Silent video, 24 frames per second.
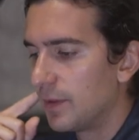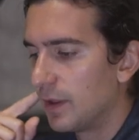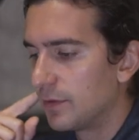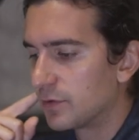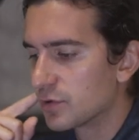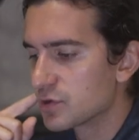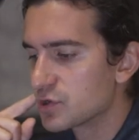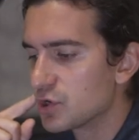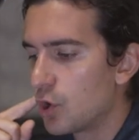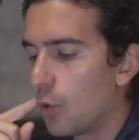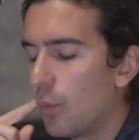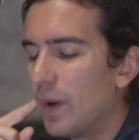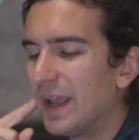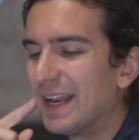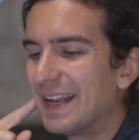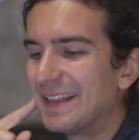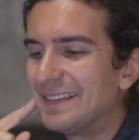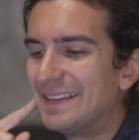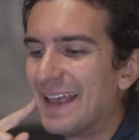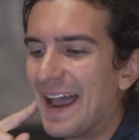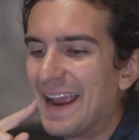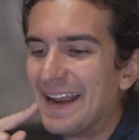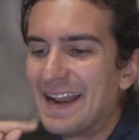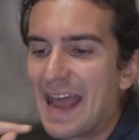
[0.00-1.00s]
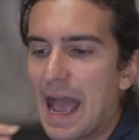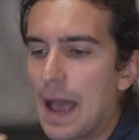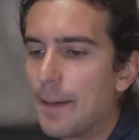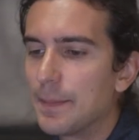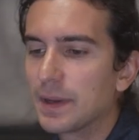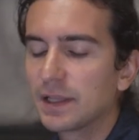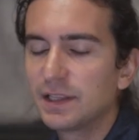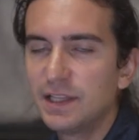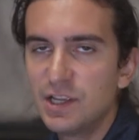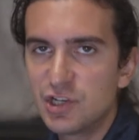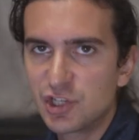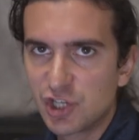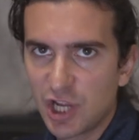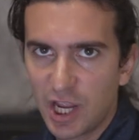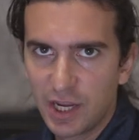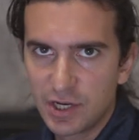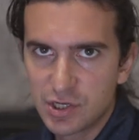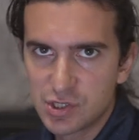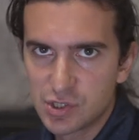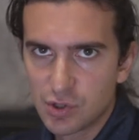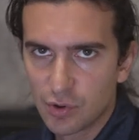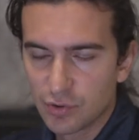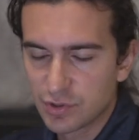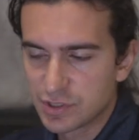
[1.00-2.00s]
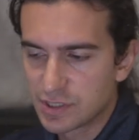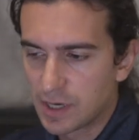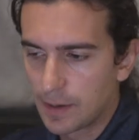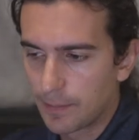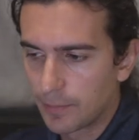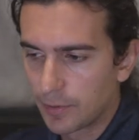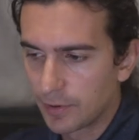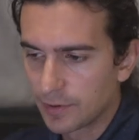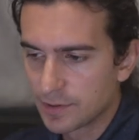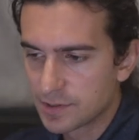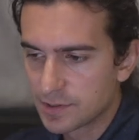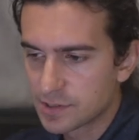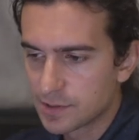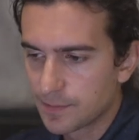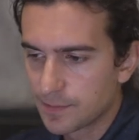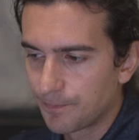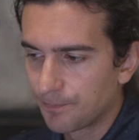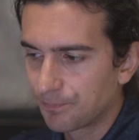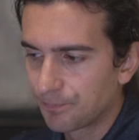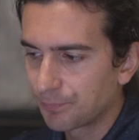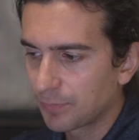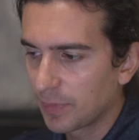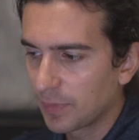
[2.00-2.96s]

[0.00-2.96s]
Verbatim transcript: There's no way to dynamically change those numbers,